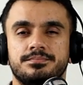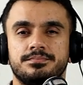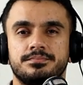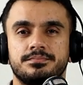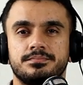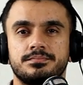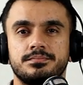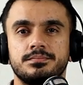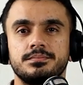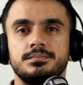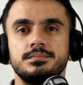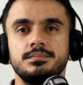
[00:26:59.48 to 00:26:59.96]

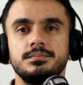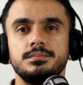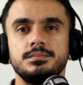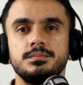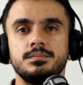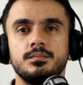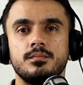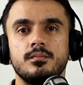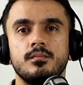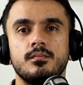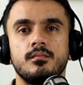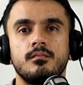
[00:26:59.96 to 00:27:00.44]

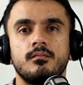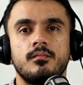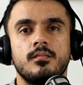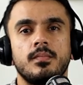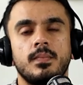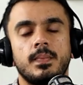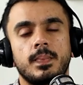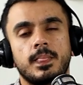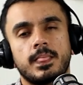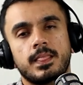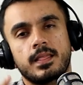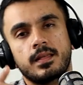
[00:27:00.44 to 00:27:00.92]

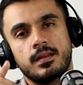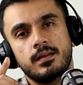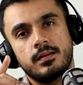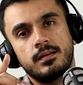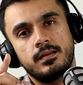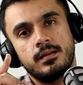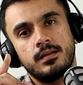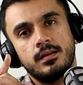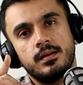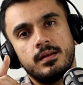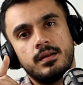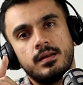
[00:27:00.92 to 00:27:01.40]

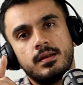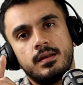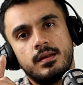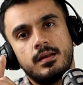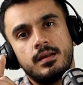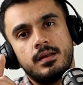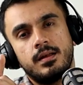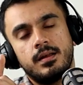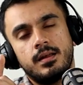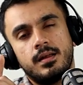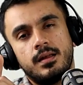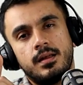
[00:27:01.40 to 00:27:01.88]

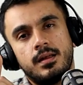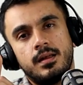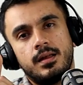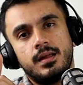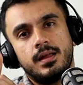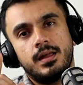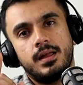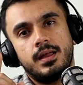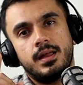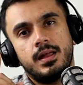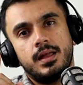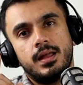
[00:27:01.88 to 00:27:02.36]

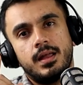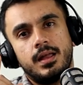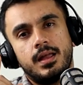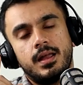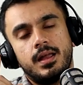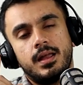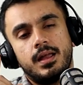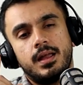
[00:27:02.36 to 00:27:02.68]
Nobody speaks.